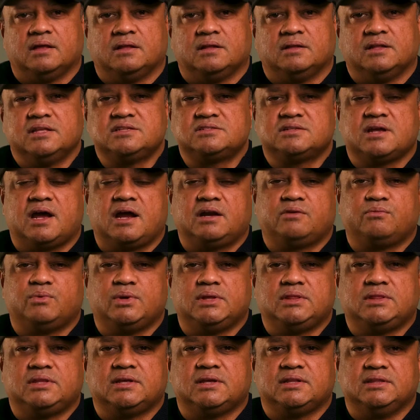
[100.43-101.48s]
Let's start
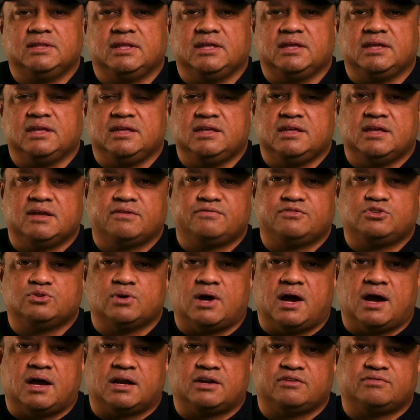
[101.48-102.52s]
with the EF to
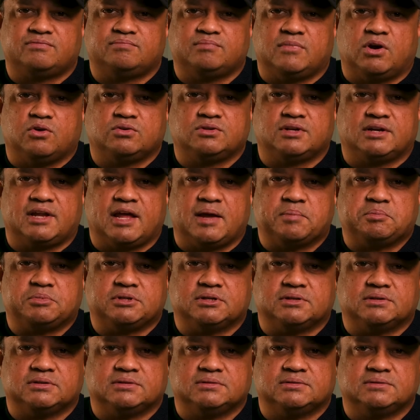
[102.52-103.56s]
RF mount
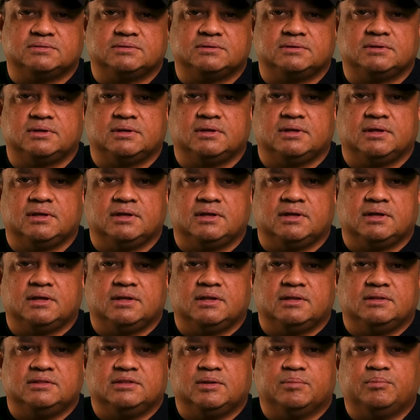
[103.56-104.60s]
adapter,
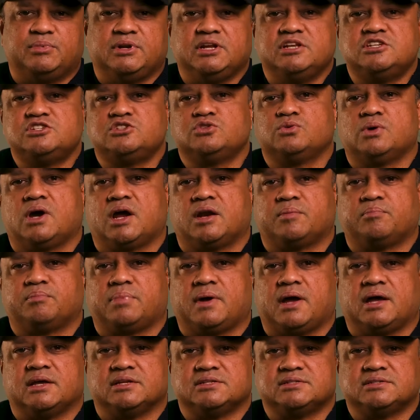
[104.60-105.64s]
the bridge to our
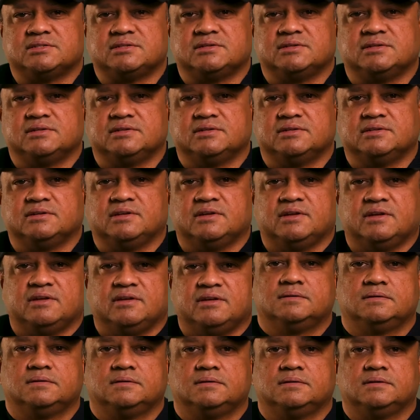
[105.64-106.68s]
past.
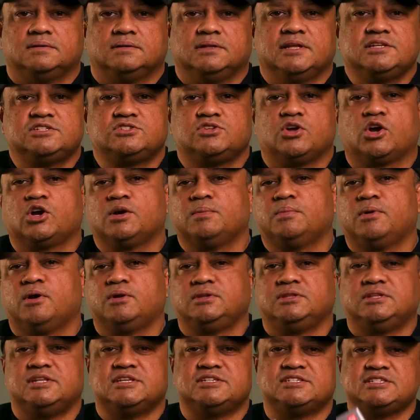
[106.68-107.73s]
Let's talk
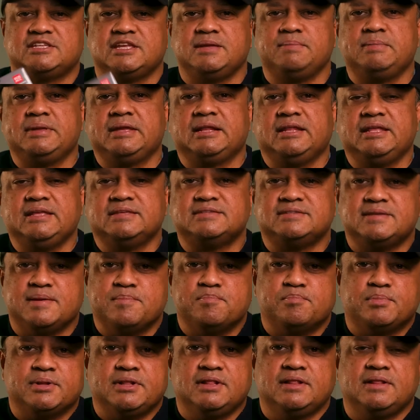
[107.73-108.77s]
about this seemingly
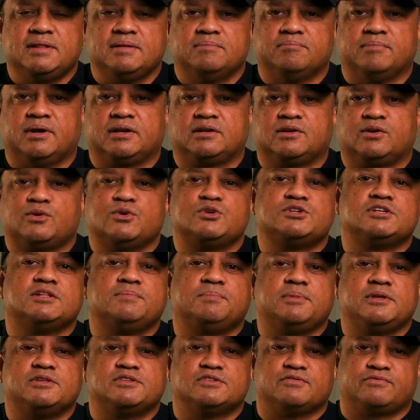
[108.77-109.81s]
simple but crucial
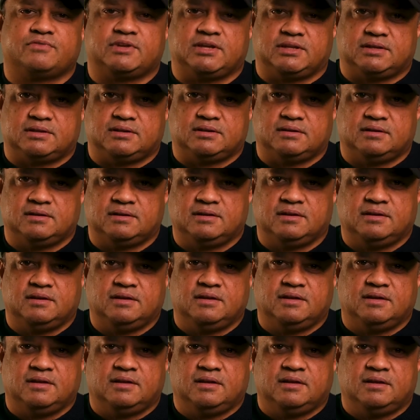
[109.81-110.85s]
piece of kit.
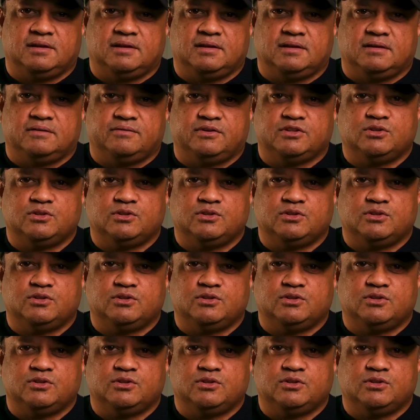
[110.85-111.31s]
For